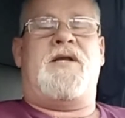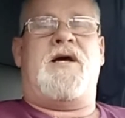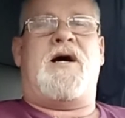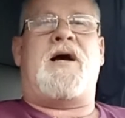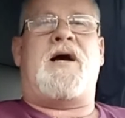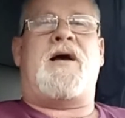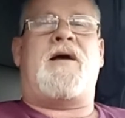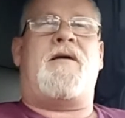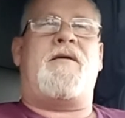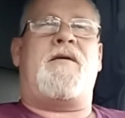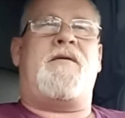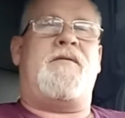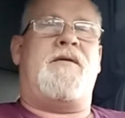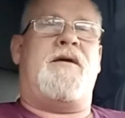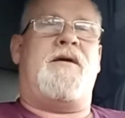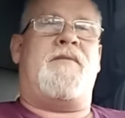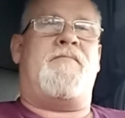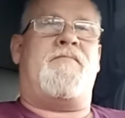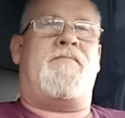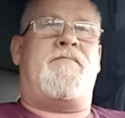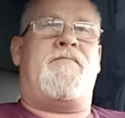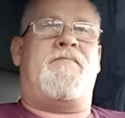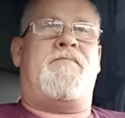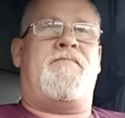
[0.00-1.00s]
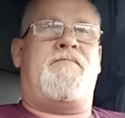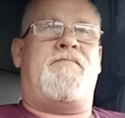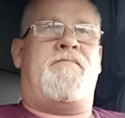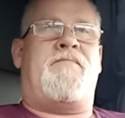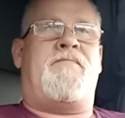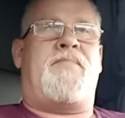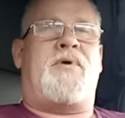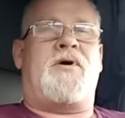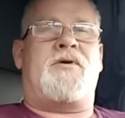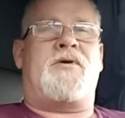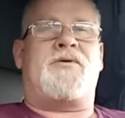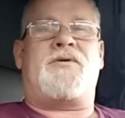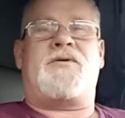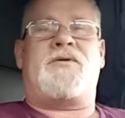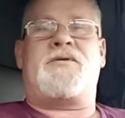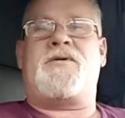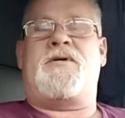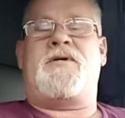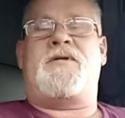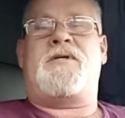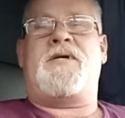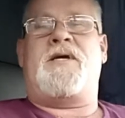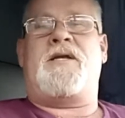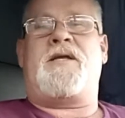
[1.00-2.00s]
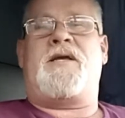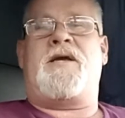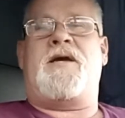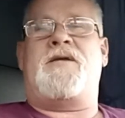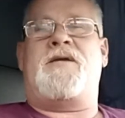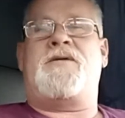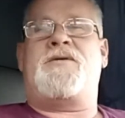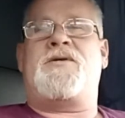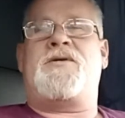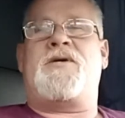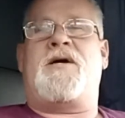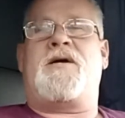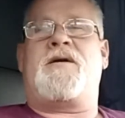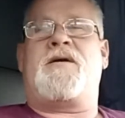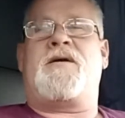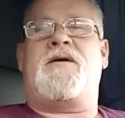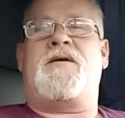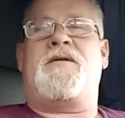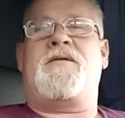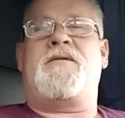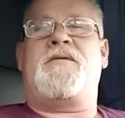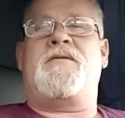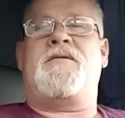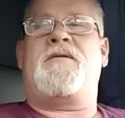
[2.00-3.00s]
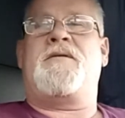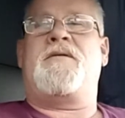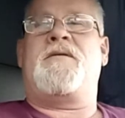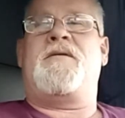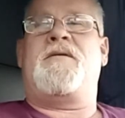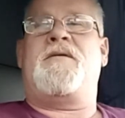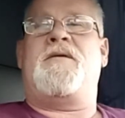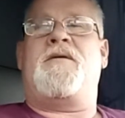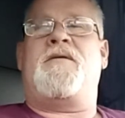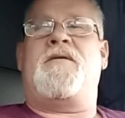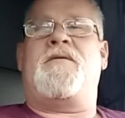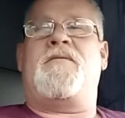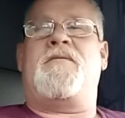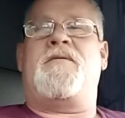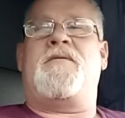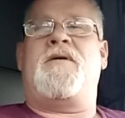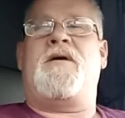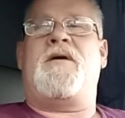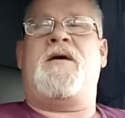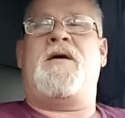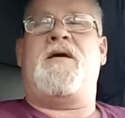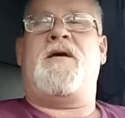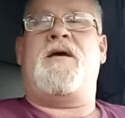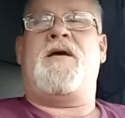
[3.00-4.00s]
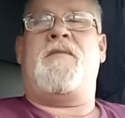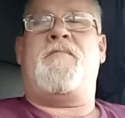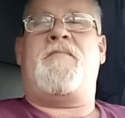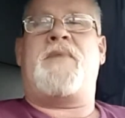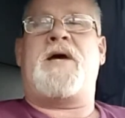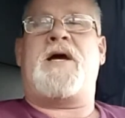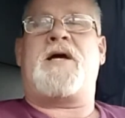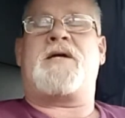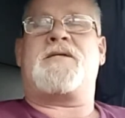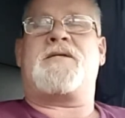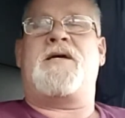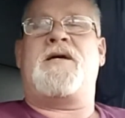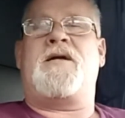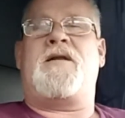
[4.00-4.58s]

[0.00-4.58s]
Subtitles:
I am partial to a 10 gauge shotgun. It packs a